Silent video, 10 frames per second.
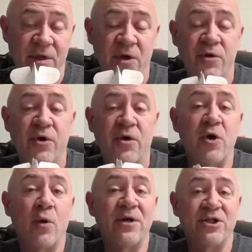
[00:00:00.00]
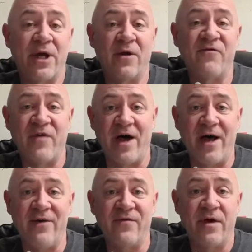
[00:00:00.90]
You can go into channel
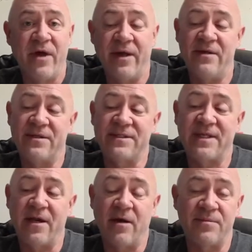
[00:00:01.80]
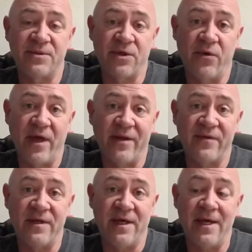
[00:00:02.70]
5 and set up so that
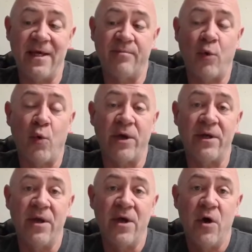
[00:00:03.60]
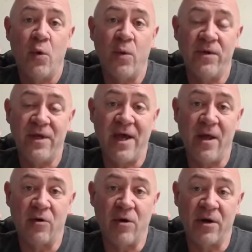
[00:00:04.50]
the endpoint when the
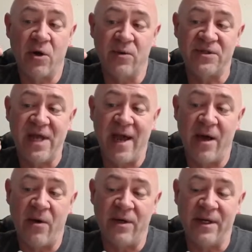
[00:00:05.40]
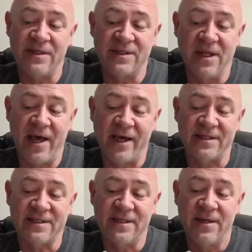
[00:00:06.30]
aileron goes down is
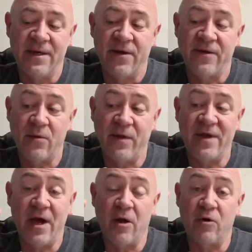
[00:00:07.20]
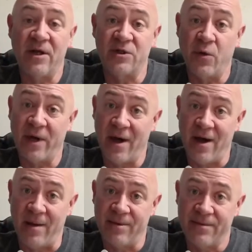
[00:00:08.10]
less than when the aileron's going
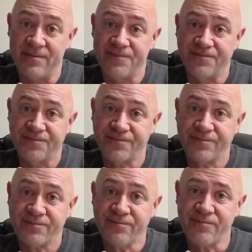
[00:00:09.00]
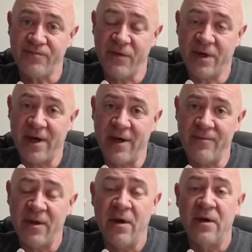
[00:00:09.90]
up. Okay,
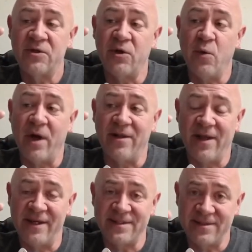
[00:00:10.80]
so you want less